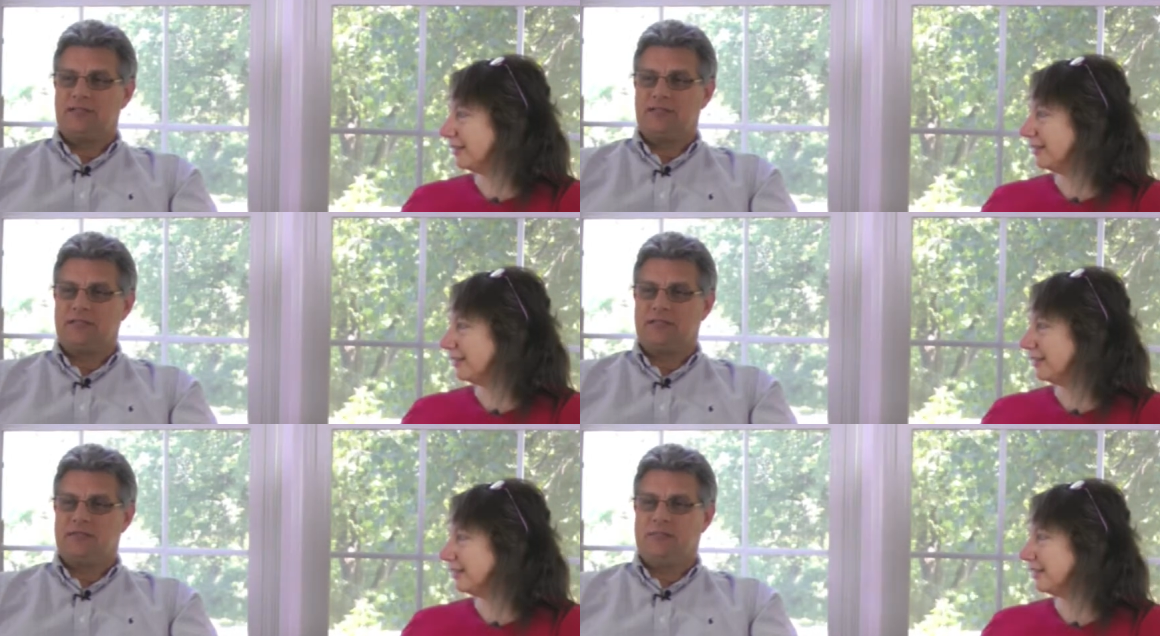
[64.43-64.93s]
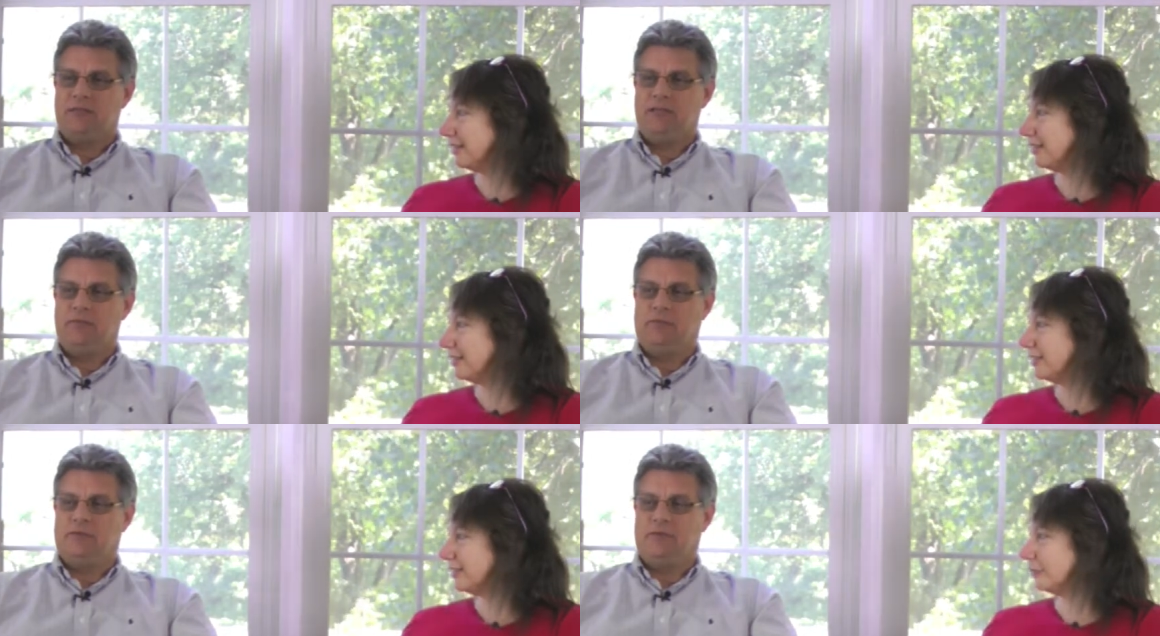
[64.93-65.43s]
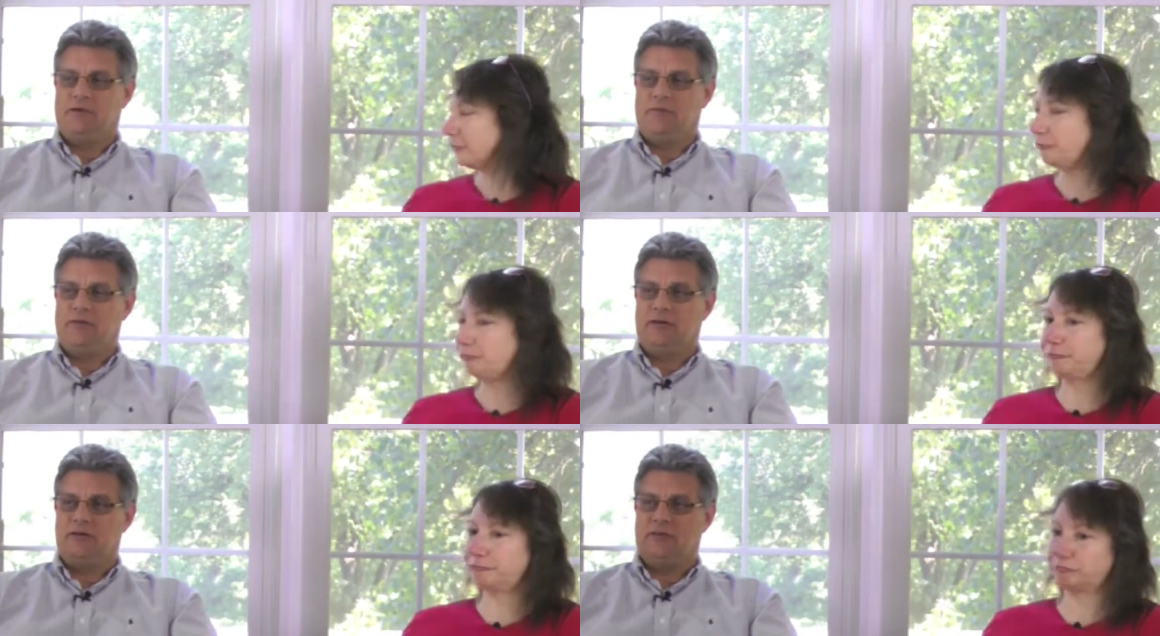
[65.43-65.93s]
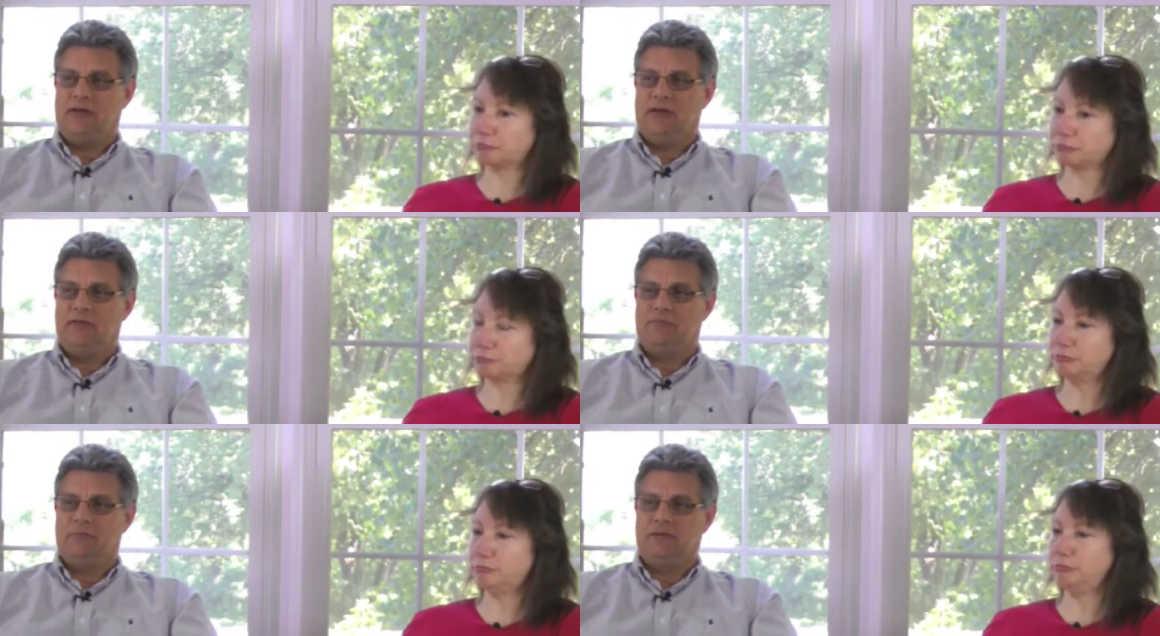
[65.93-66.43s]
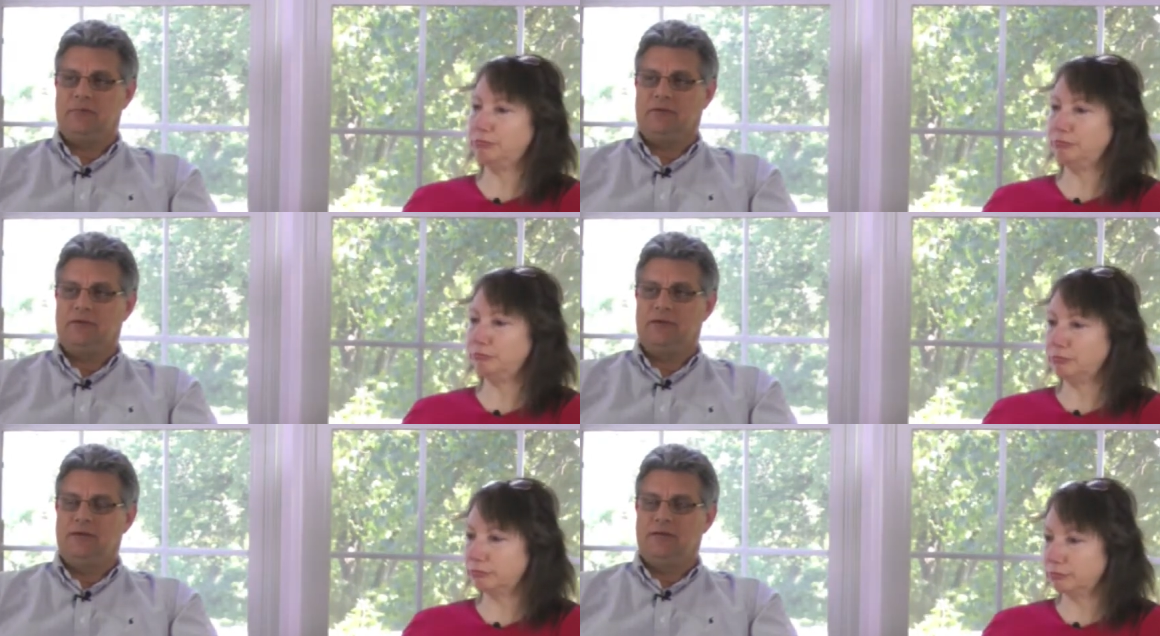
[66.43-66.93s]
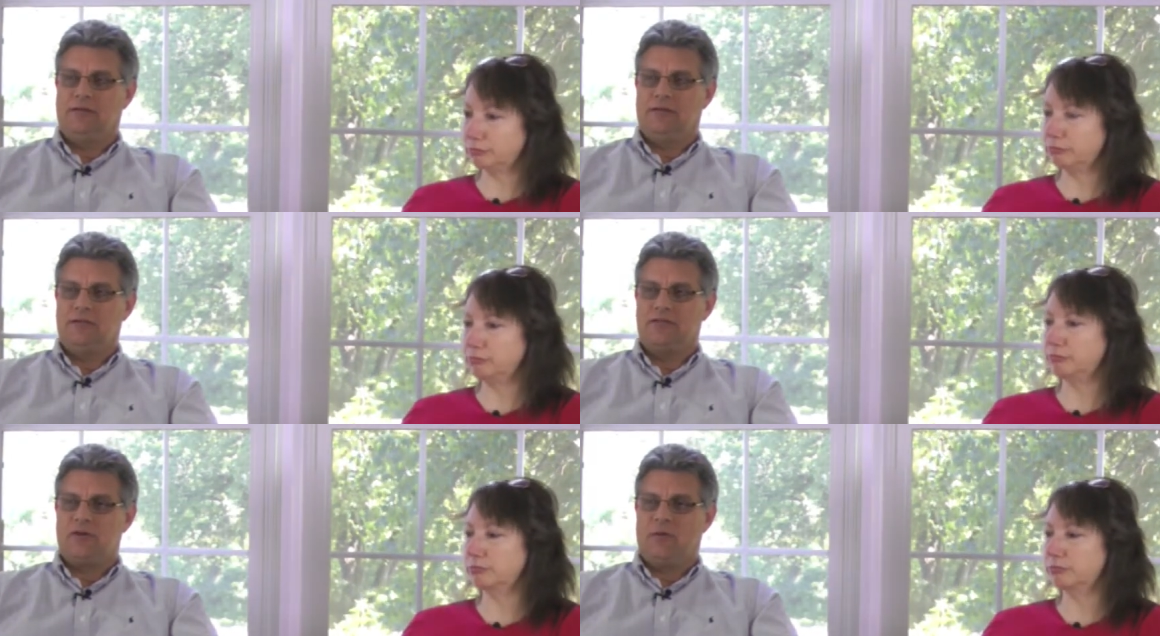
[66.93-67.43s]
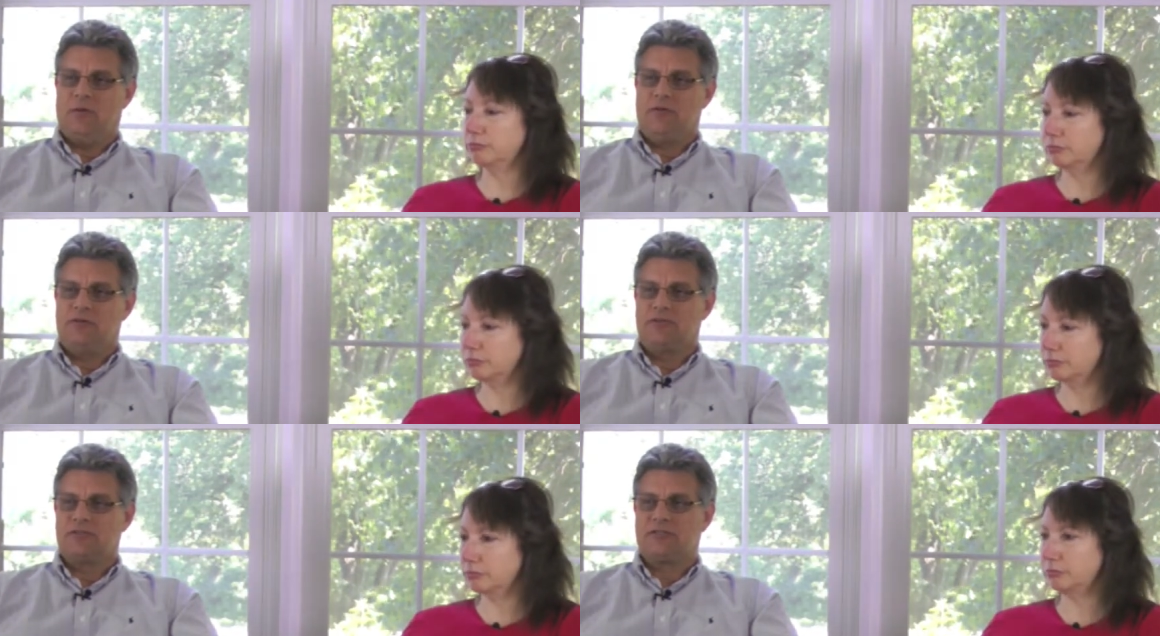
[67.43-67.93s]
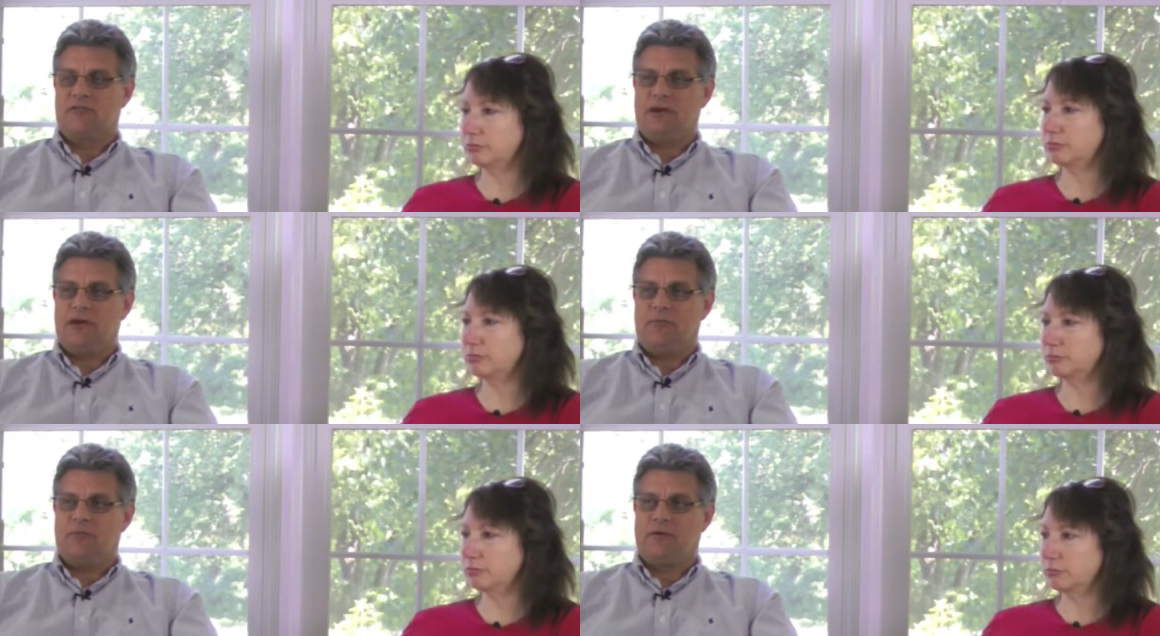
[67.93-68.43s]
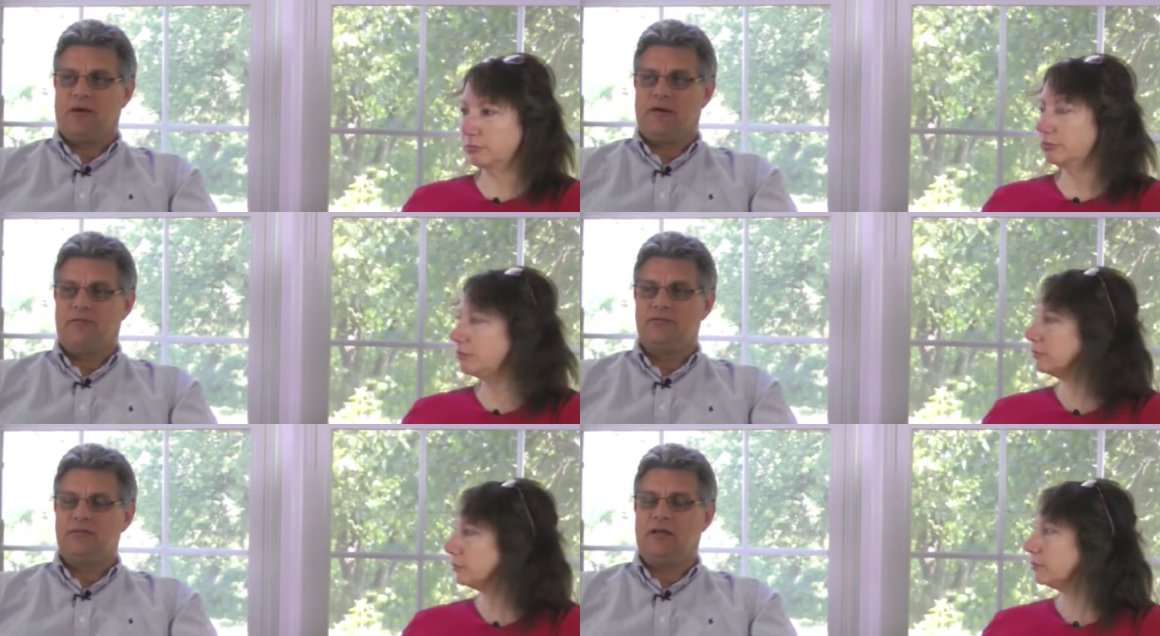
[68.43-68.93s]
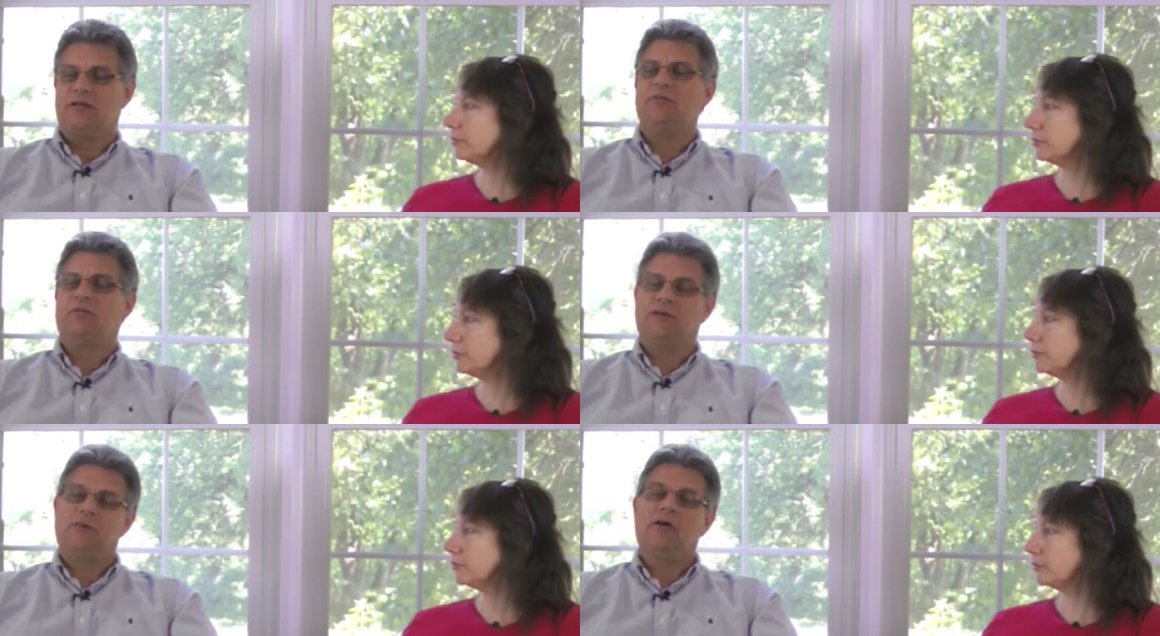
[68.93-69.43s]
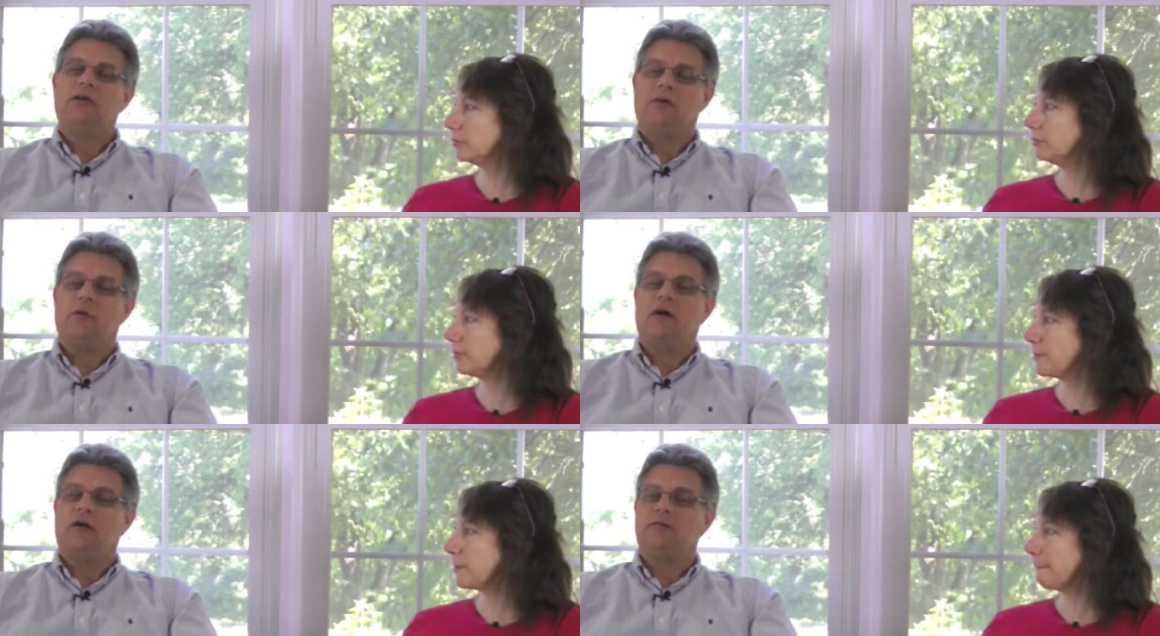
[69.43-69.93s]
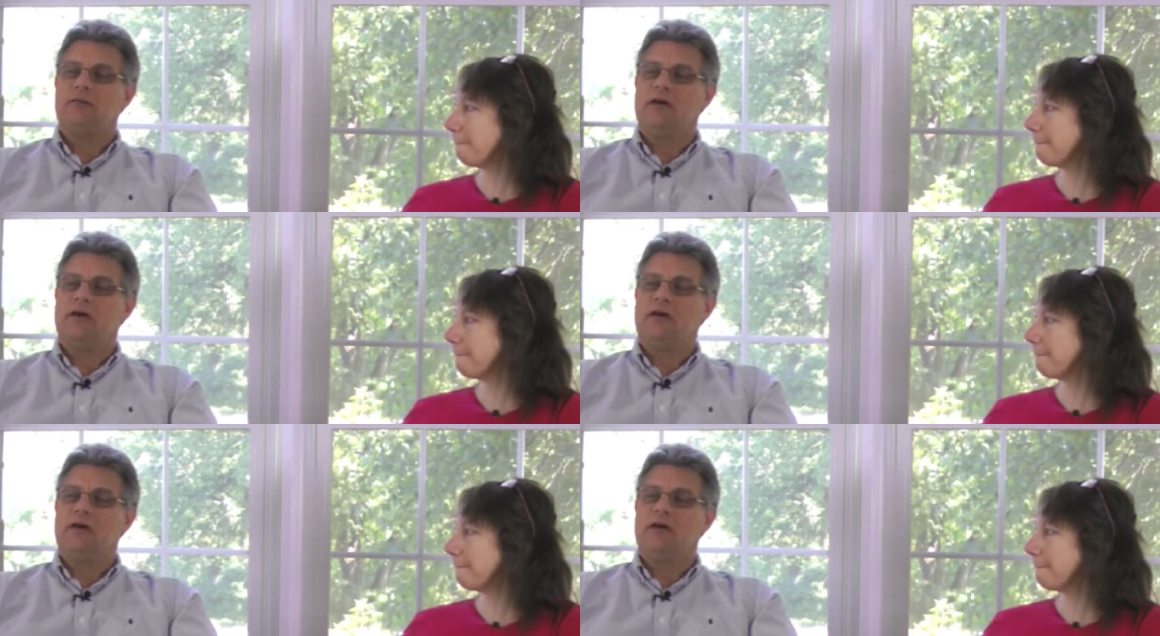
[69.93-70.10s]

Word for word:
Speaker 1: is that their people are all very creative people. And so you describe kind of generally what you want